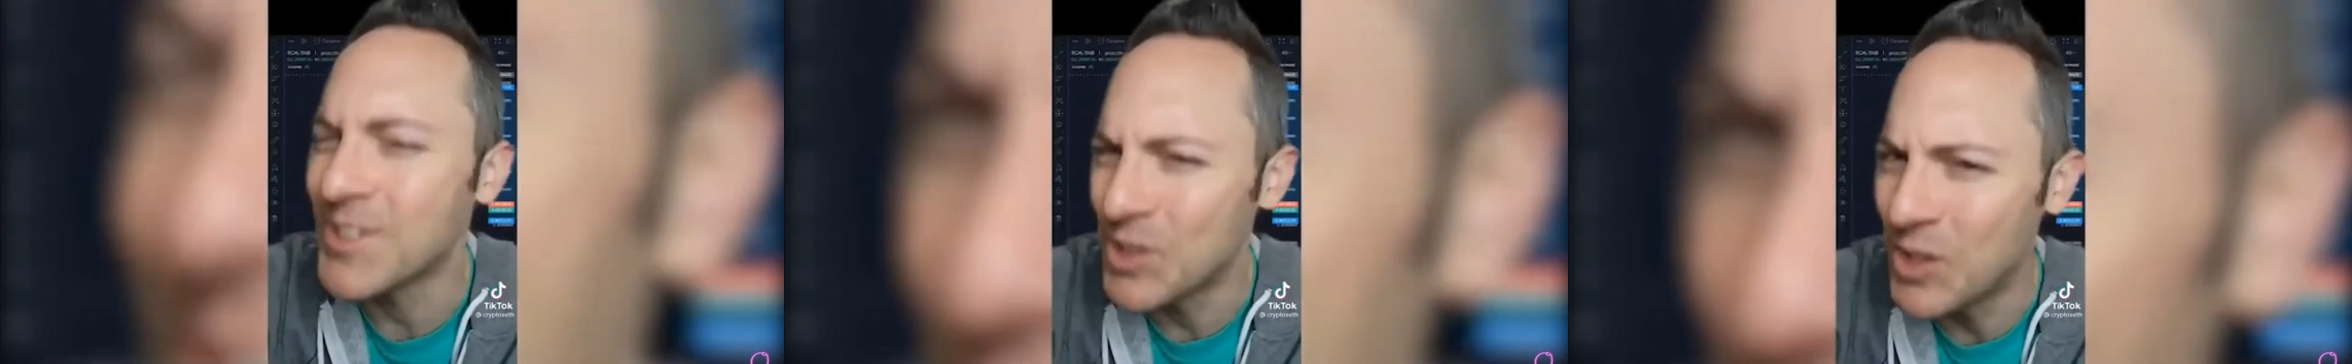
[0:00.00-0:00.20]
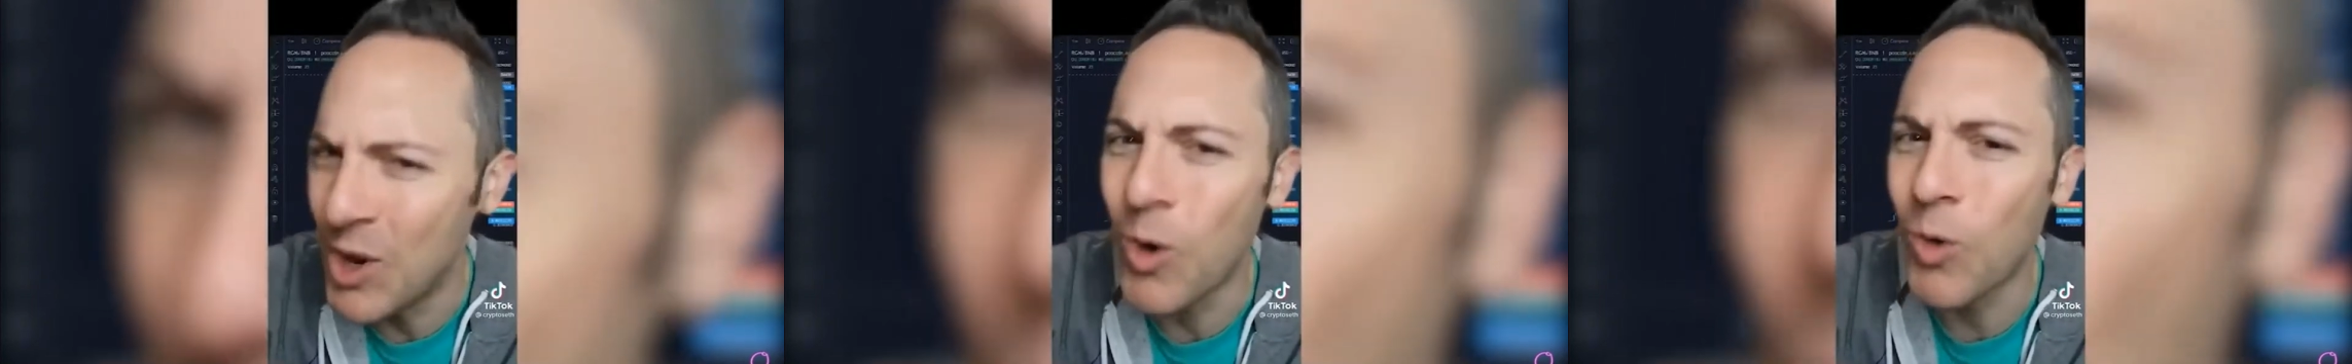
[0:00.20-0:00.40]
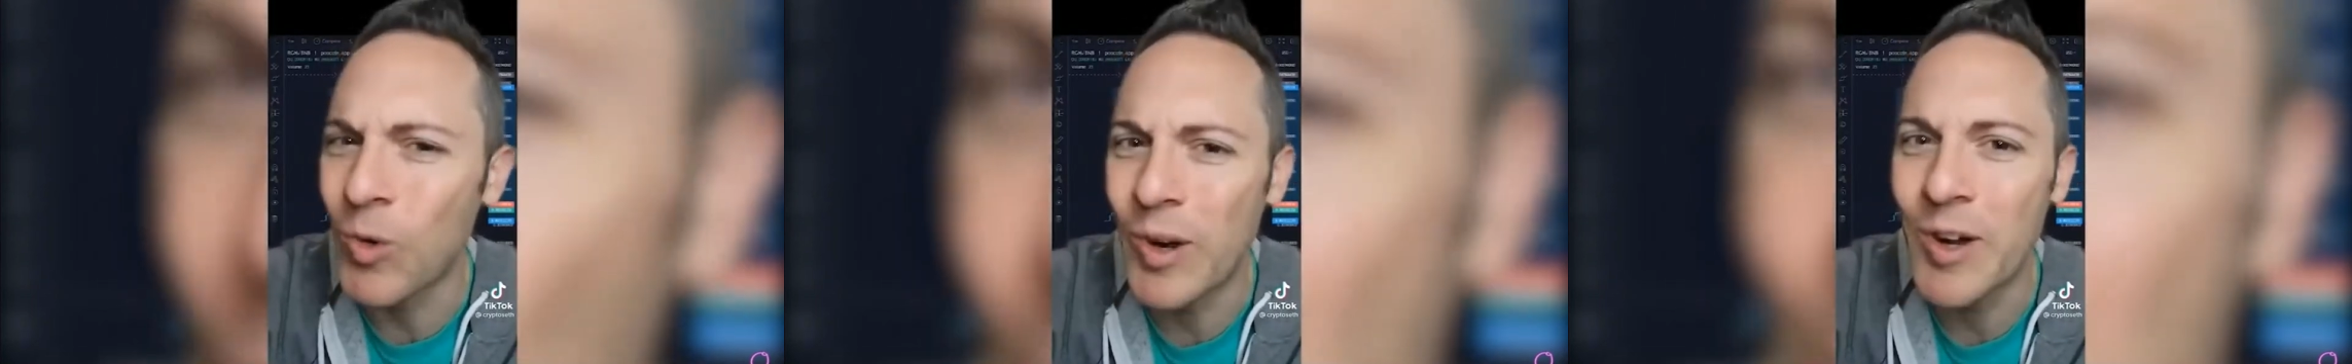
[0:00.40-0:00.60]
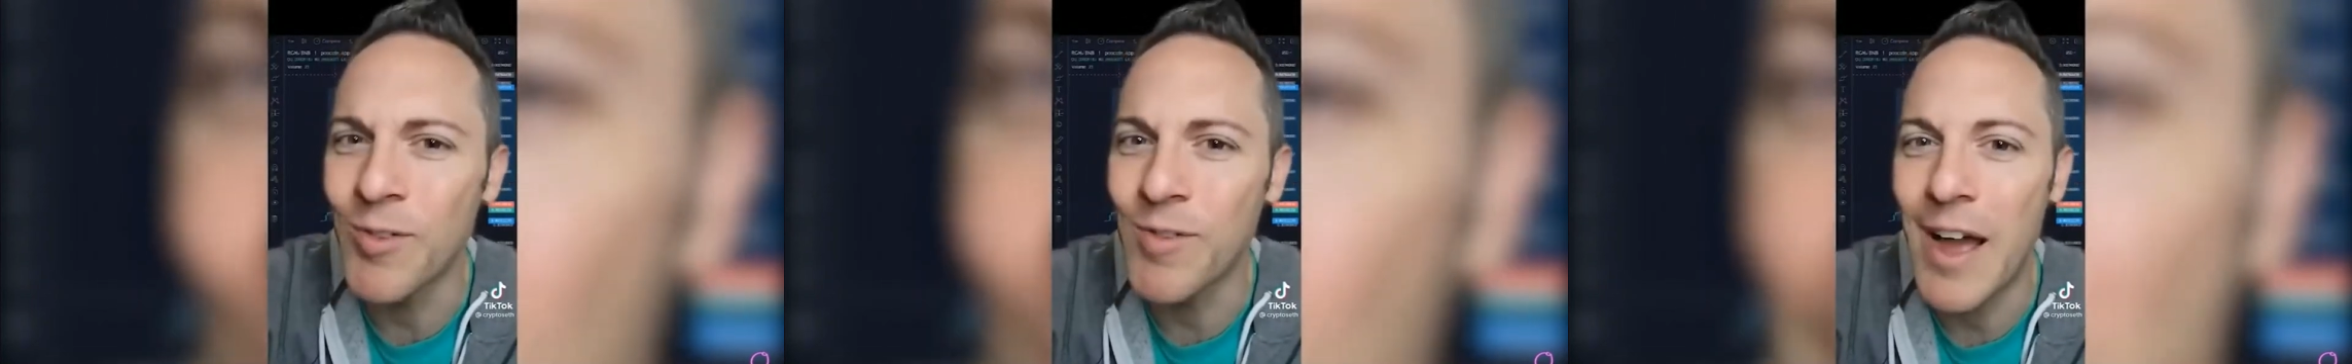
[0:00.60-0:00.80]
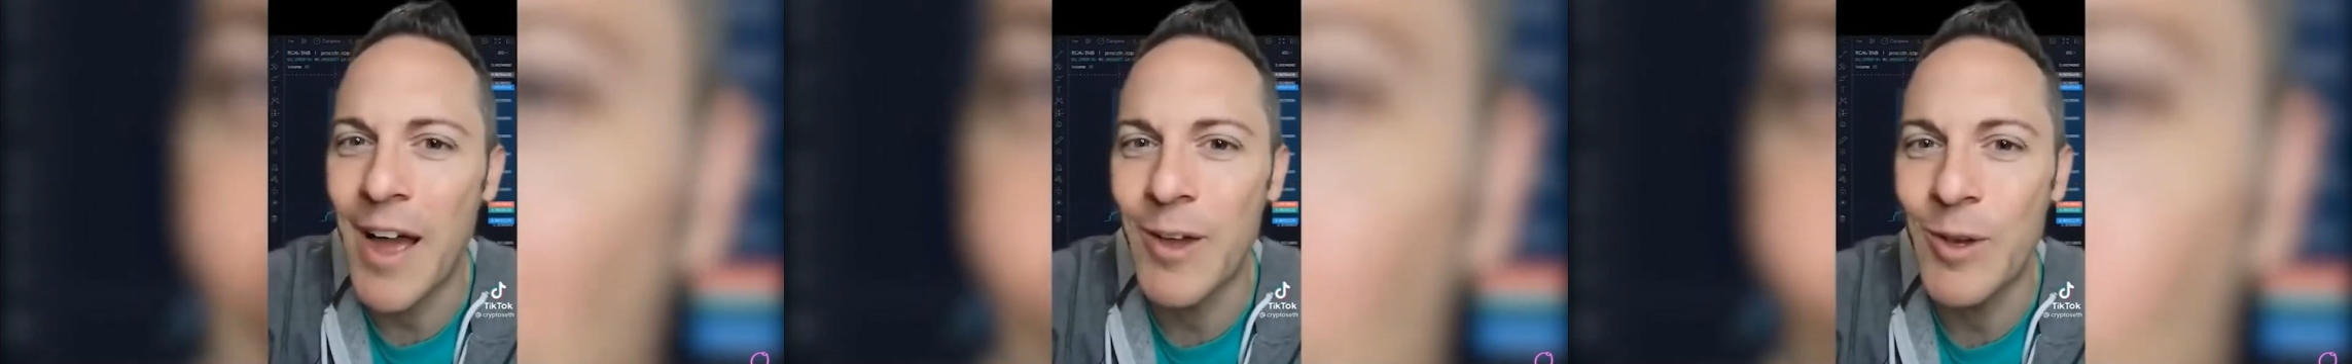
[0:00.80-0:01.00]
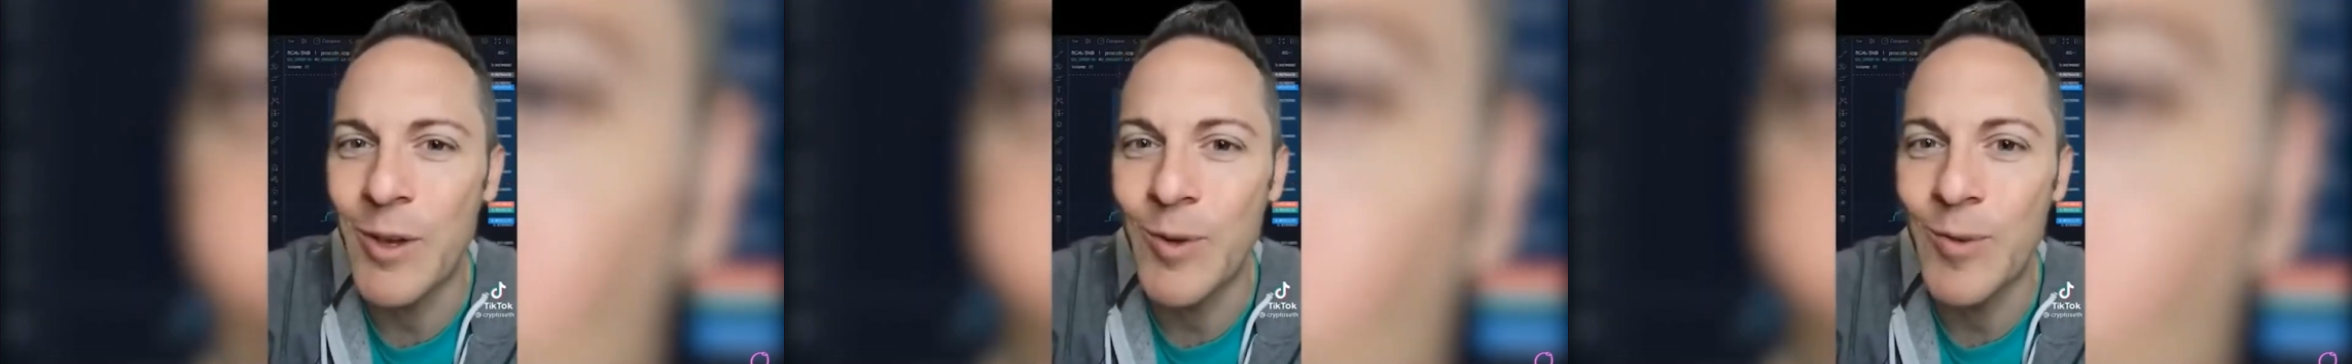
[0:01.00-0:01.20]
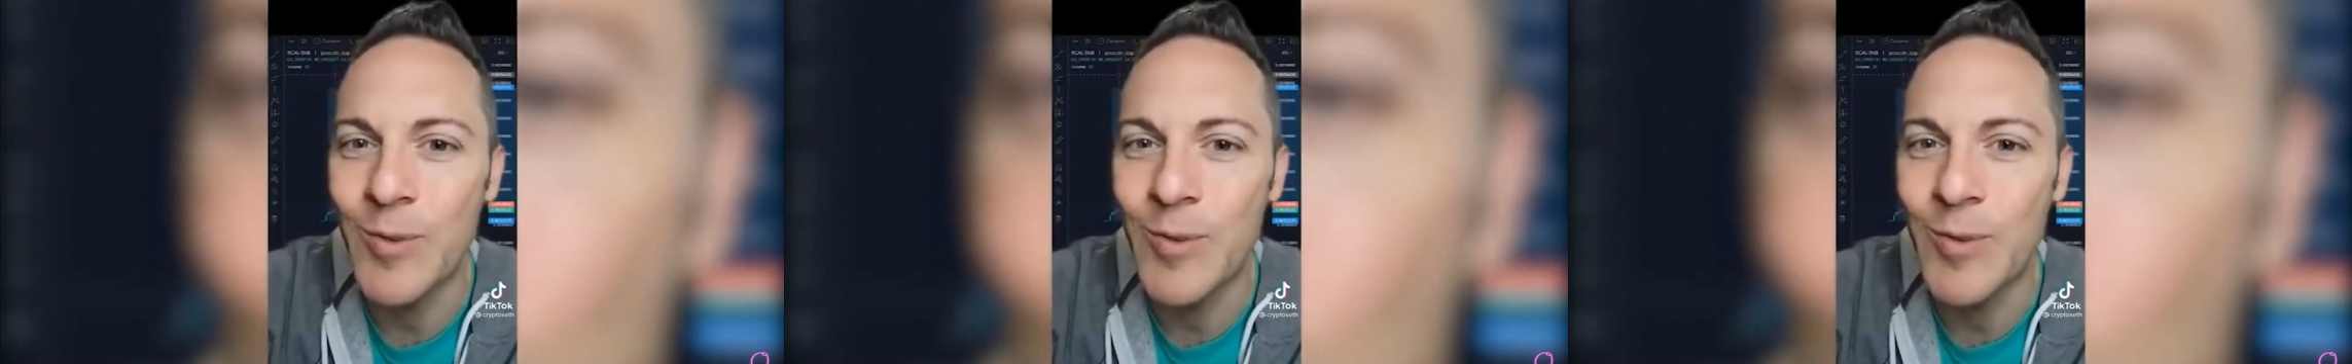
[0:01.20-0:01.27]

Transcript: no real value